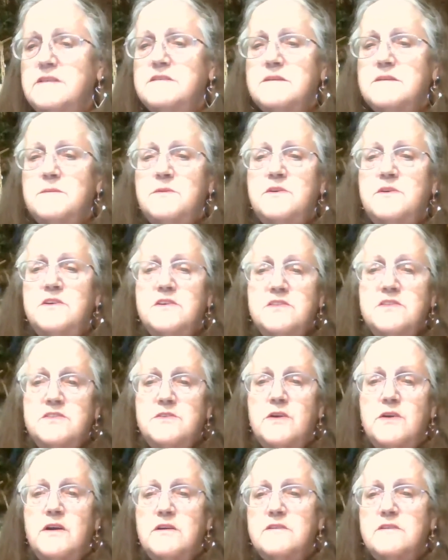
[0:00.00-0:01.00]
Some are just
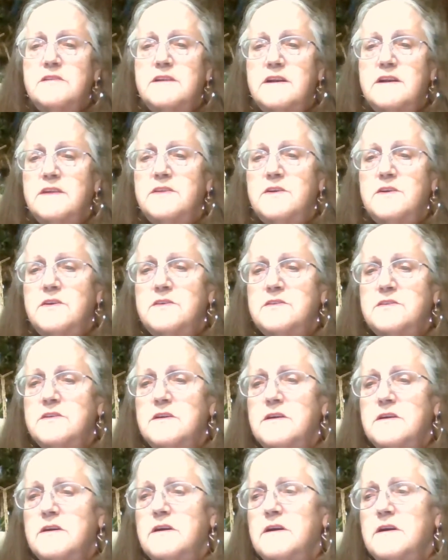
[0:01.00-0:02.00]
stronger than others,
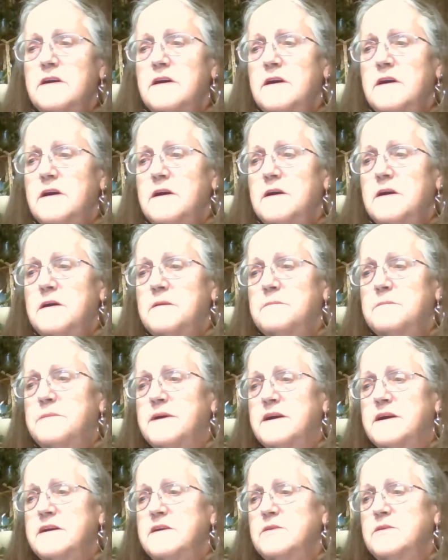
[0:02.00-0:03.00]

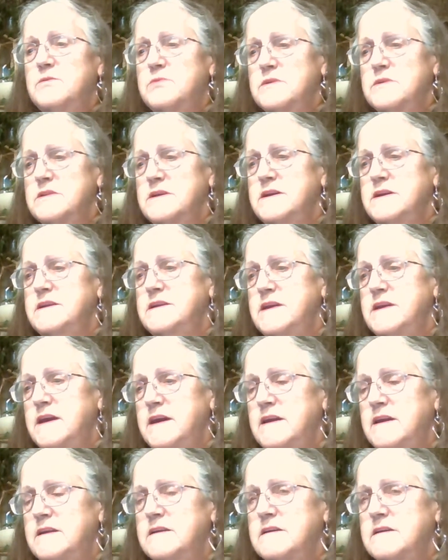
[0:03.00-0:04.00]
but you really
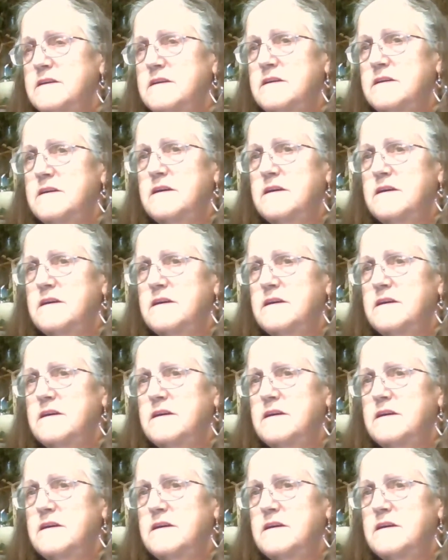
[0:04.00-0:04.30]
need